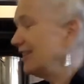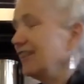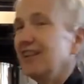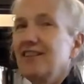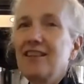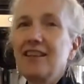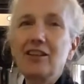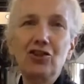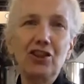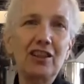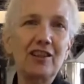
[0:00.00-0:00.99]
seeds and
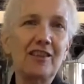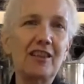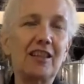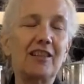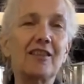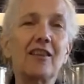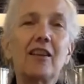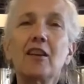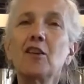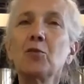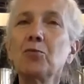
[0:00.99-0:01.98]
chia seeds,
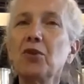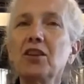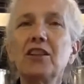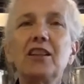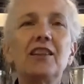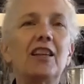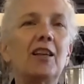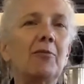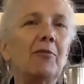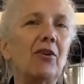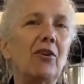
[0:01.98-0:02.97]
sprinkling
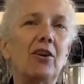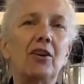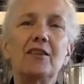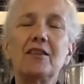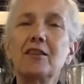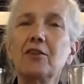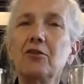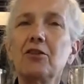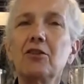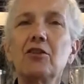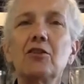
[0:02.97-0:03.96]
them on
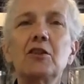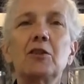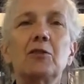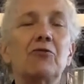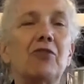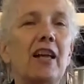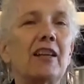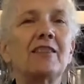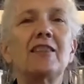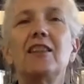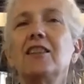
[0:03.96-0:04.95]
cereals, flax
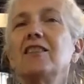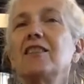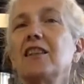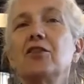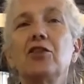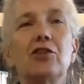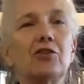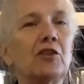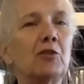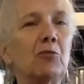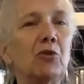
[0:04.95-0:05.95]
seeds into your
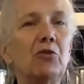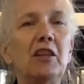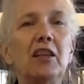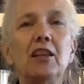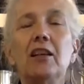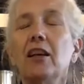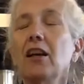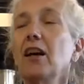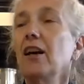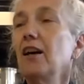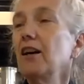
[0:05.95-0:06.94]
smoothie,
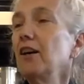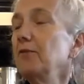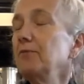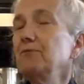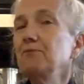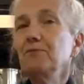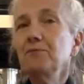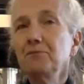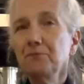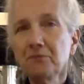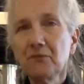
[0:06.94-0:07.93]
or
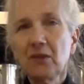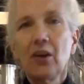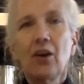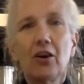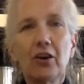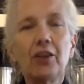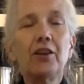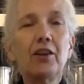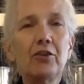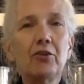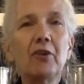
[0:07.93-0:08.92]

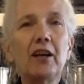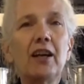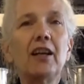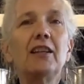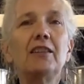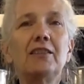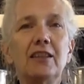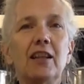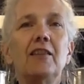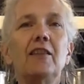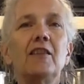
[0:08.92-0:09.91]
another way to
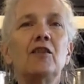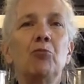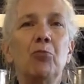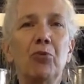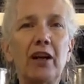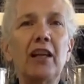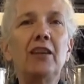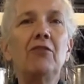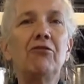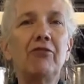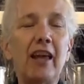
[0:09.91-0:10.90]
get this brain
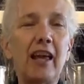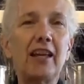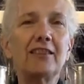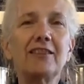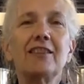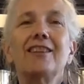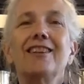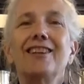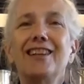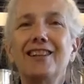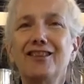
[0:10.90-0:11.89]
fat
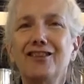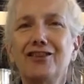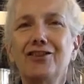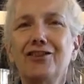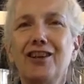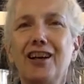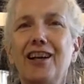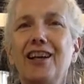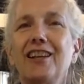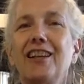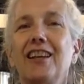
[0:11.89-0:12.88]
into your
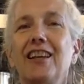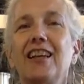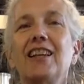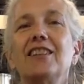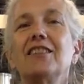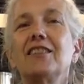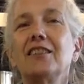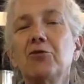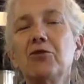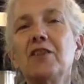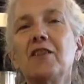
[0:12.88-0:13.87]
diet in a
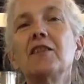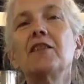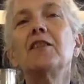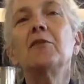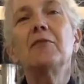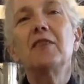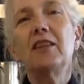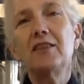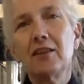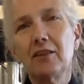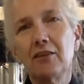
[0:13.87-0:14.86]
delivery system
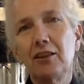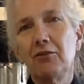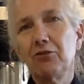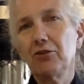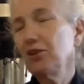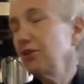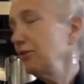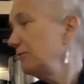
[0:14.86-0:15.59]
that's healthy for you.